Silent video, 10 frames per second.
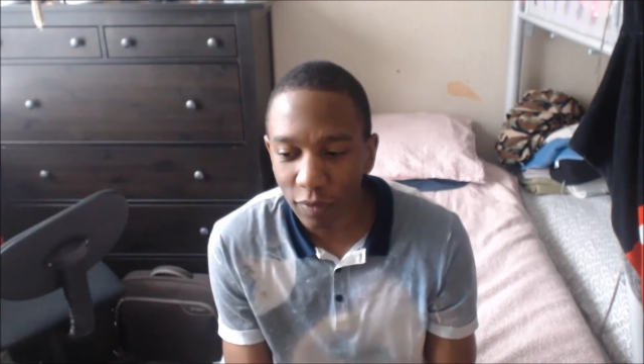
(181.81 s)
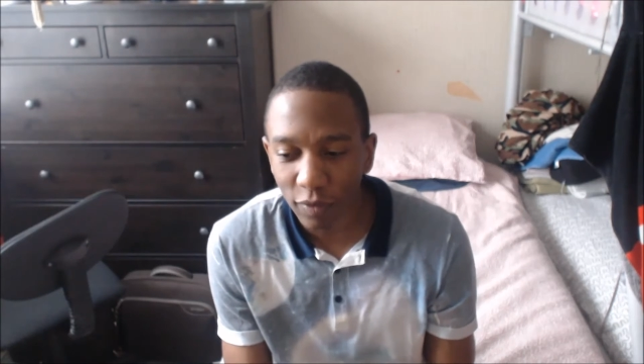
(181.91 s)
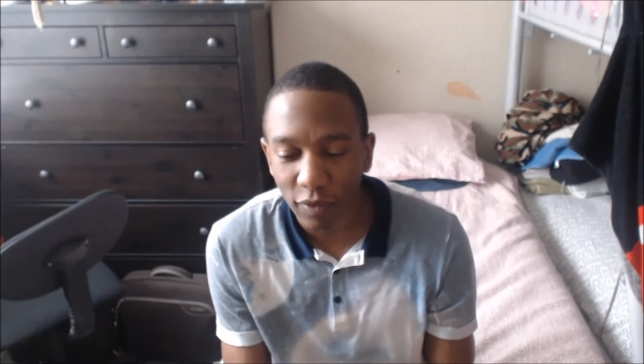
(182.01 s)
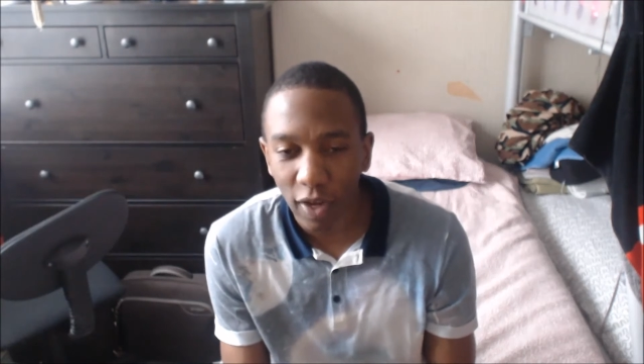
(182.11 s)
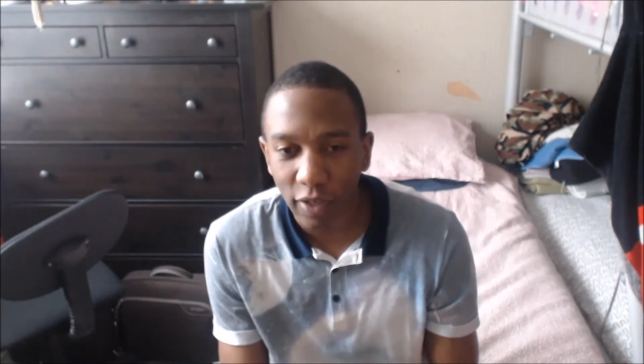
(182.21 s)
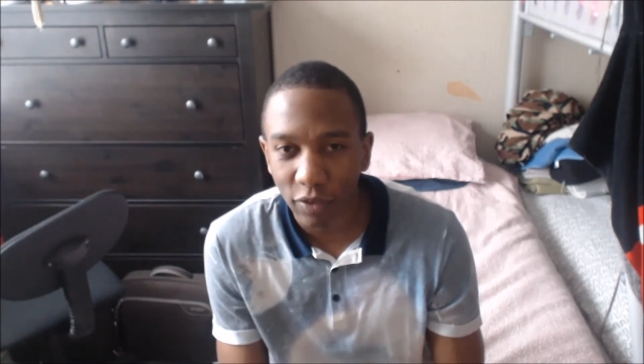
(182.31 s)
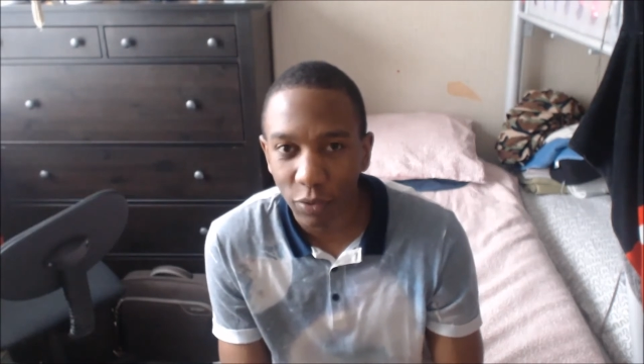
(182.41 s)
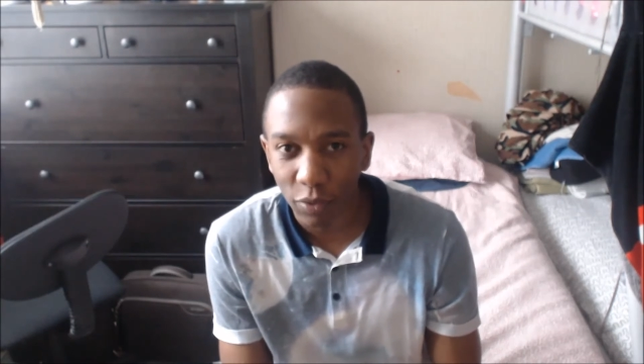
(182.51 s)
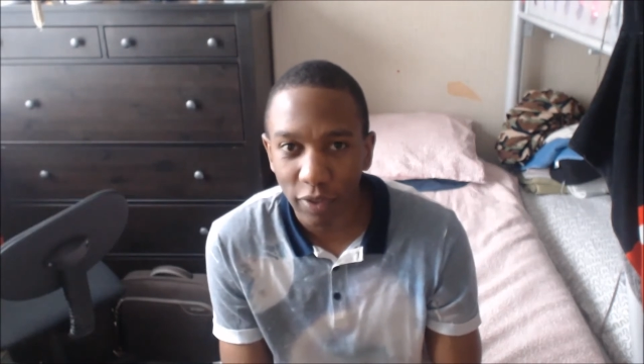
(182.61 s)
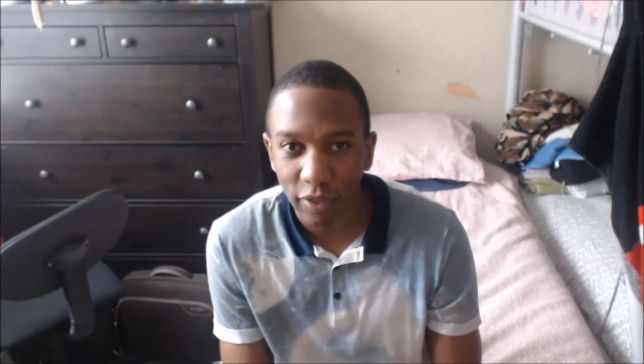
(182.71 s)
started
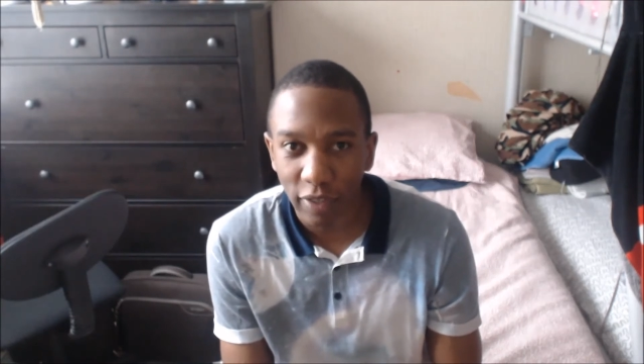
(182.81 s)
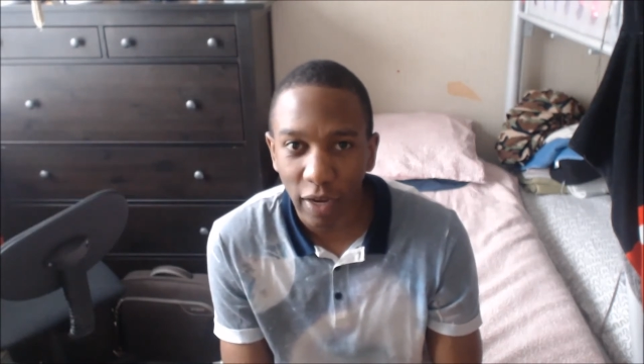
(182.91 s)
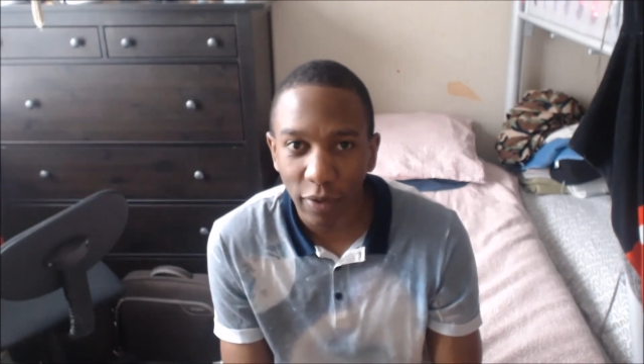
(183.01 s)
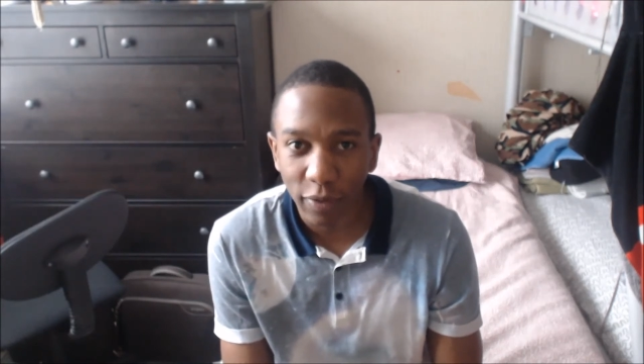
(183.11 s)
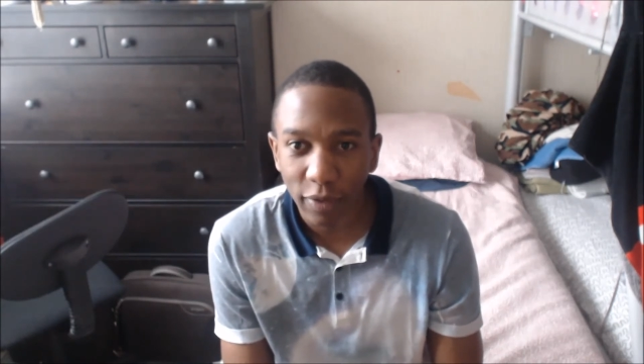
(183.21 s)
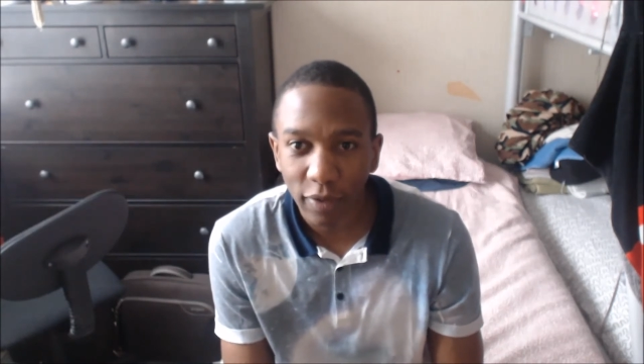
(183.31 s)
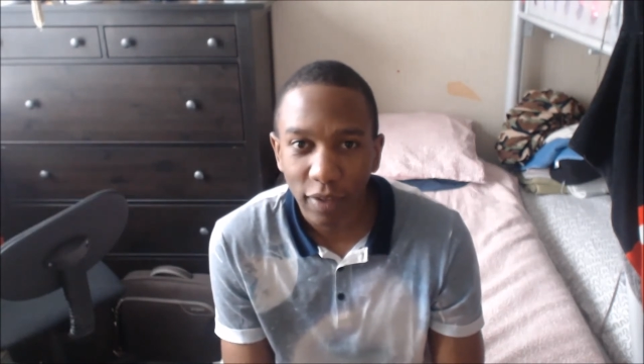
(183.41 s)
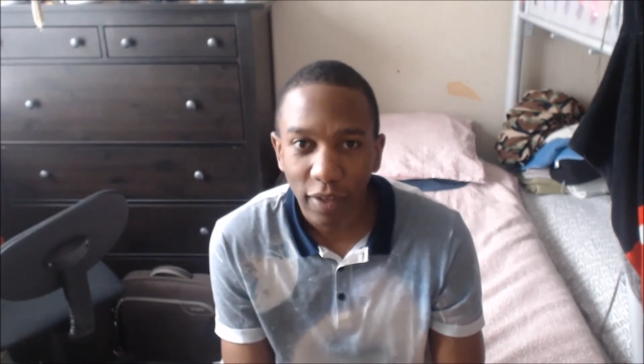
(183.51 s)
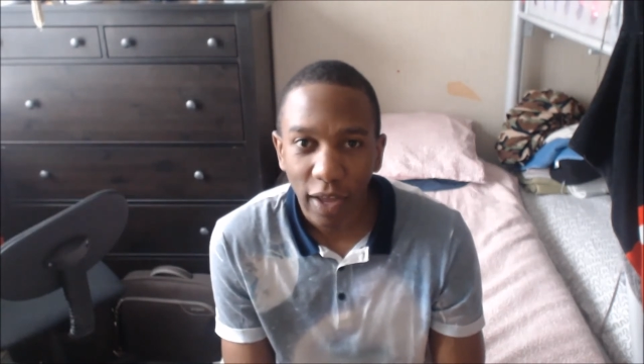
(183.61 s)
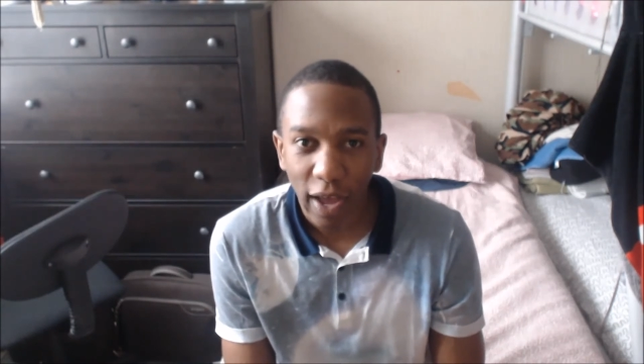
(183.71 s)
talking now,
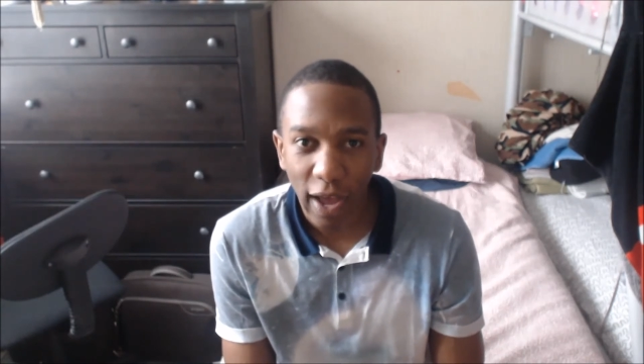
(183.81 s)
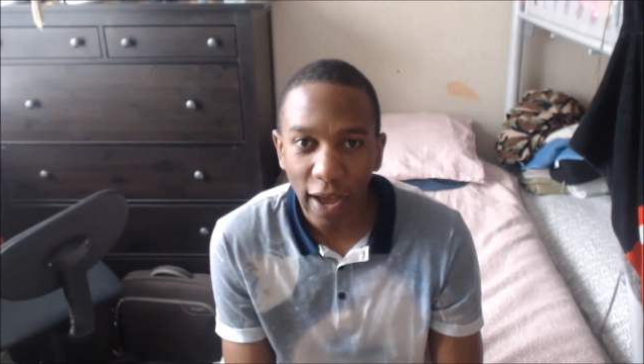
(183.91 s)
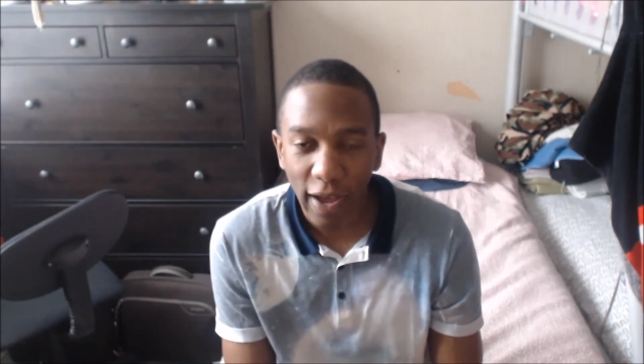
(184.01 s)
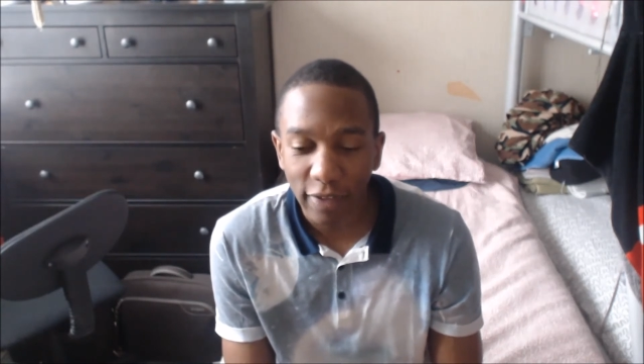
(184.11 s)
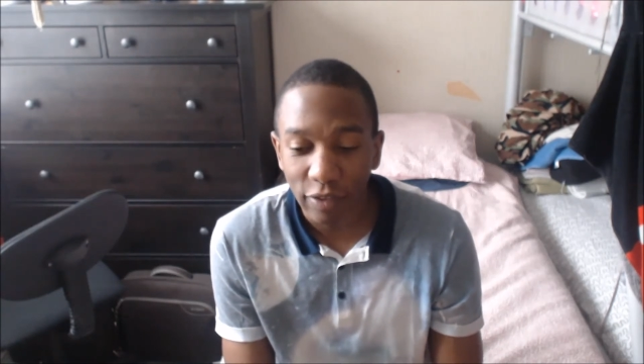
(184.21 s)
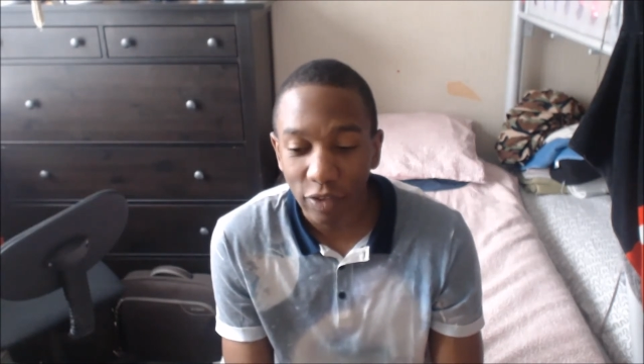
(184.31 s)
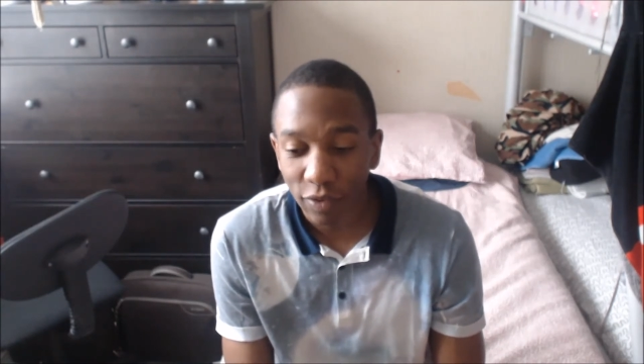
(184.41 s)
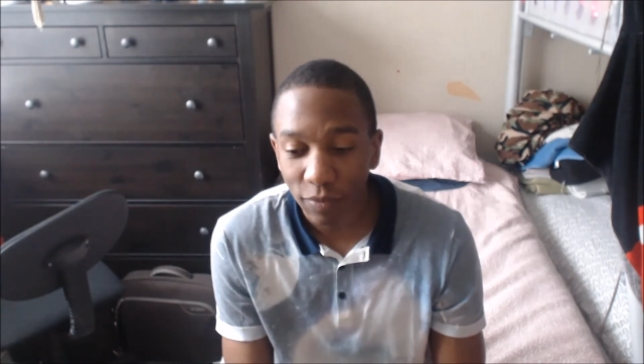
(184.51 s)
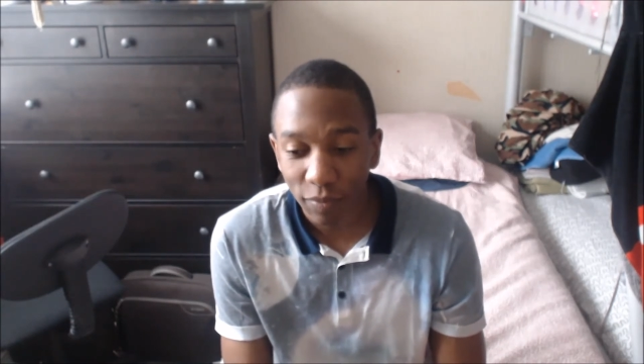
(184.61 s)
and